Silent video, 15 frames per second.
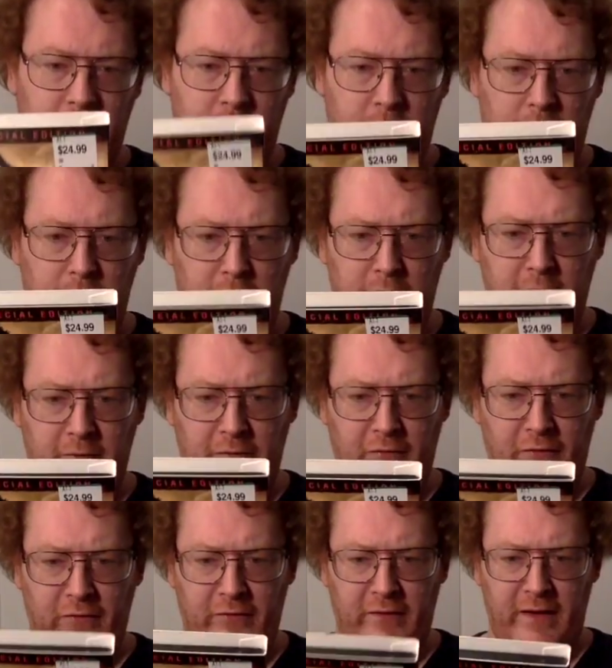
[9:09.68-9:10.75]
Uh,
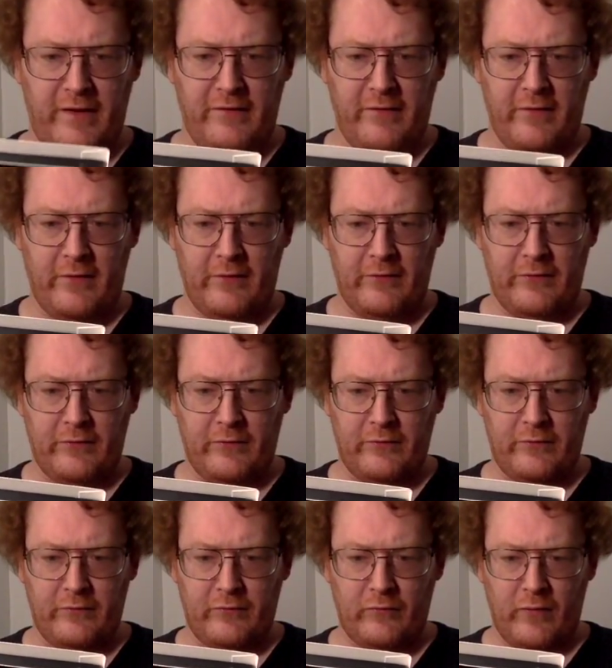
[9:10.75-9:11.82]
additional scenes of the
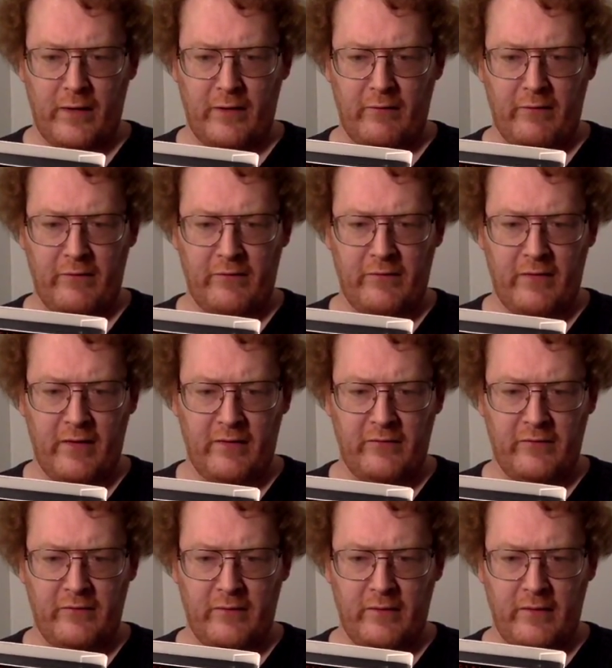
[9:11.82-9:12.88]
traitorous
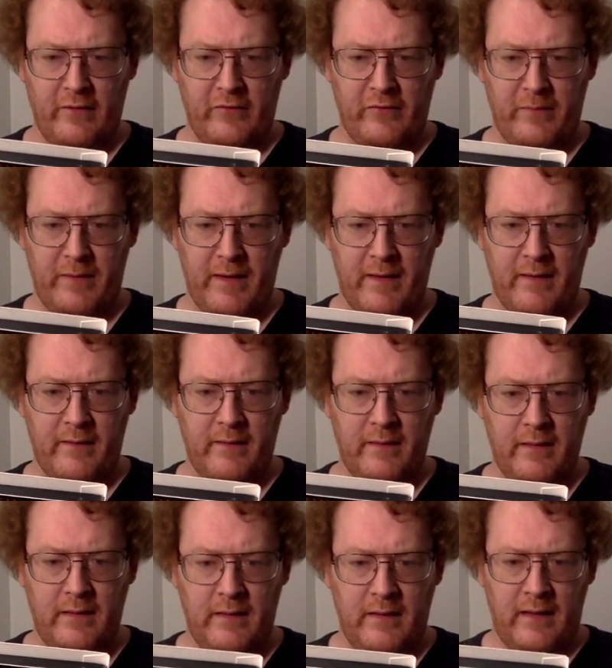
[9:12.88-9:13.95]
hunch hunchback
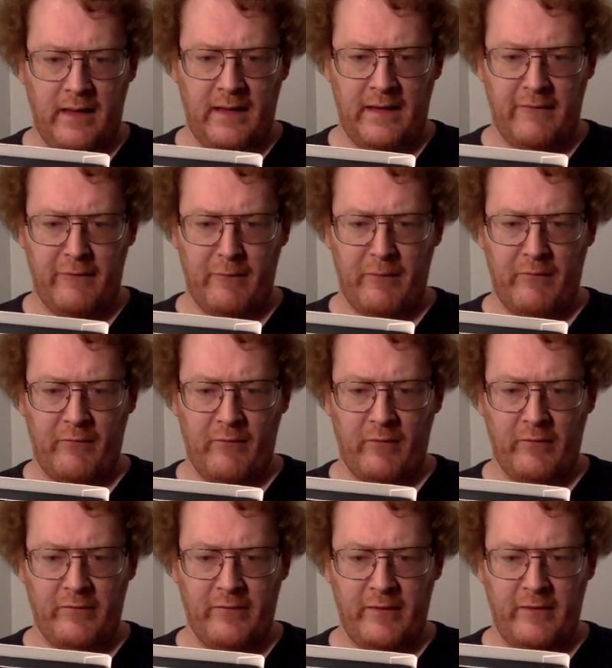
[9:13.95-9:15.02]
and never before
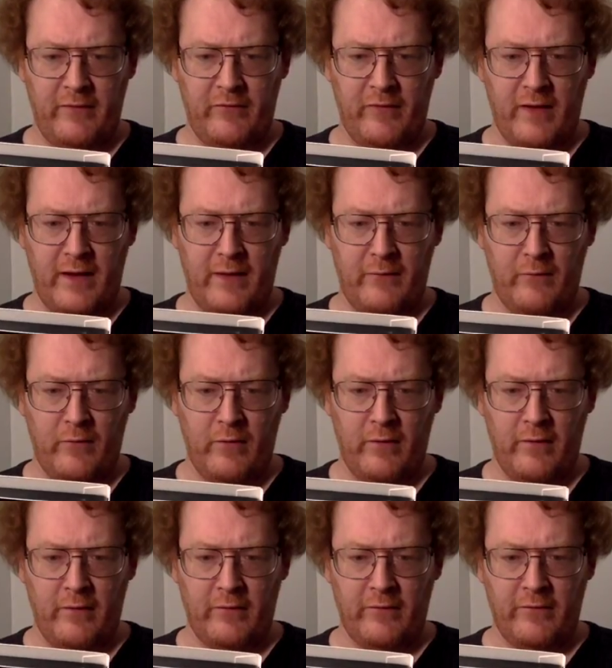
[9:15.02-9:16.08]
seen giant
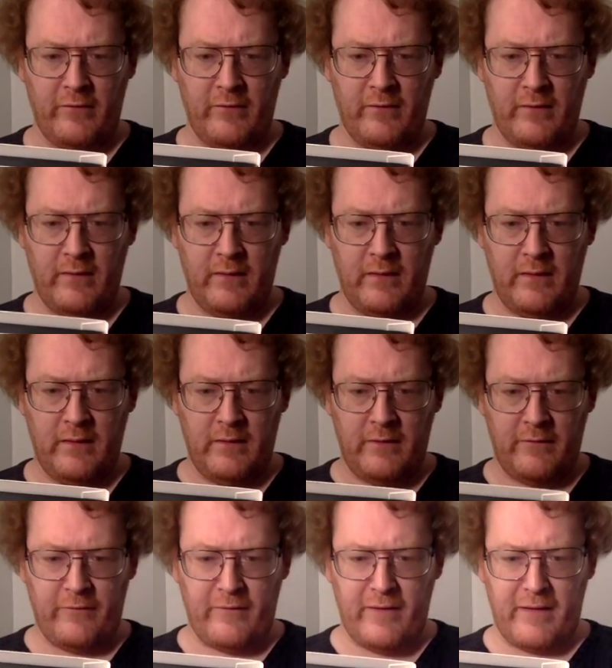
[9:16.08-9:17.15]
warriors.
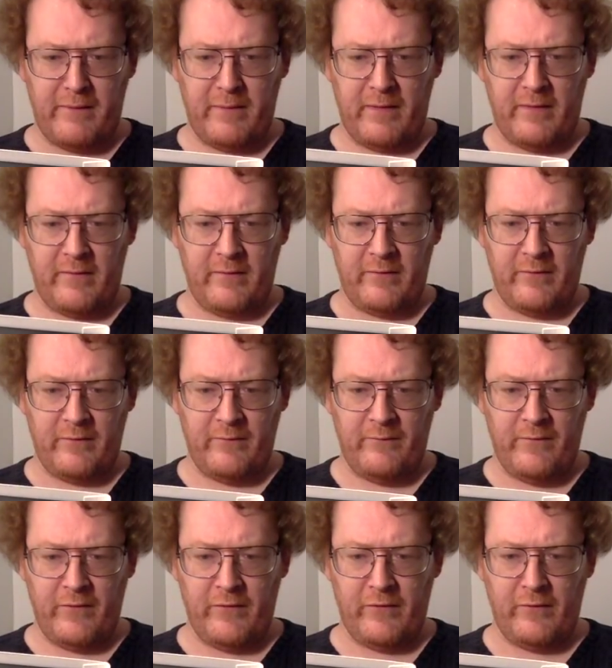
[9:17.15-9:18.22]
Frank Miller's
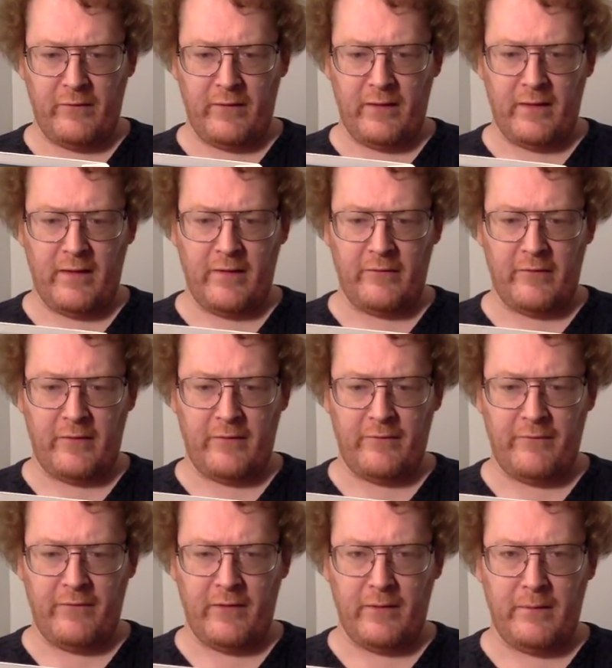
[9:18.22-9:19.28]
vision realized on
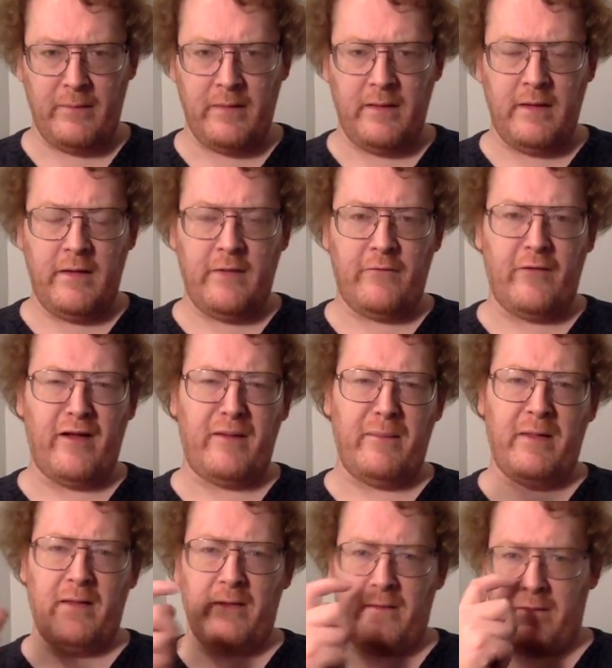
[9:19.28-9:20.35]
film. Frank
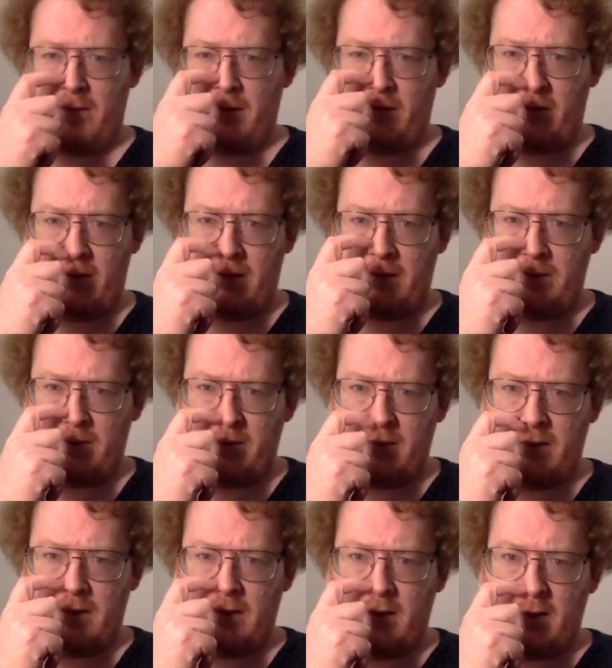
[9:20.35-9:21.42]
Miller is a
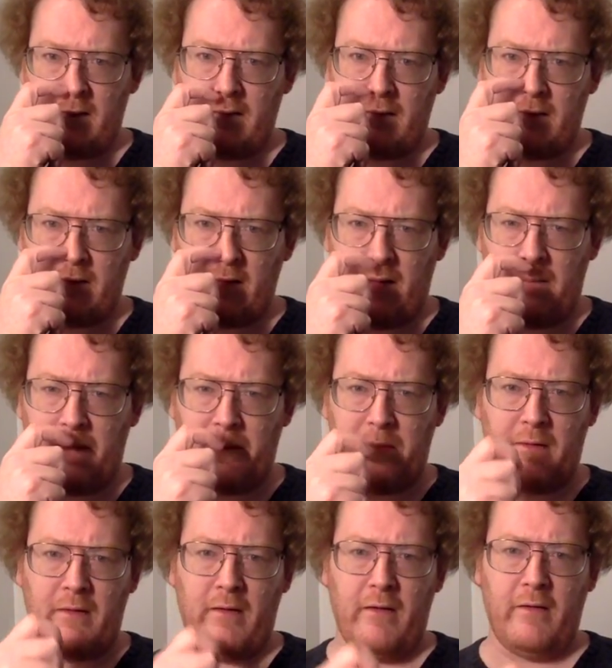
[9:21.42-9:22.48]
comic
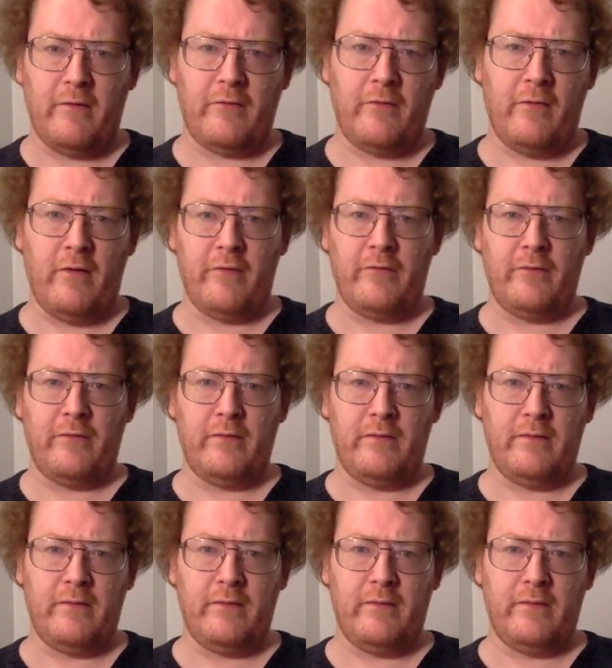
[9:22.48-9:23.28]
book artist who also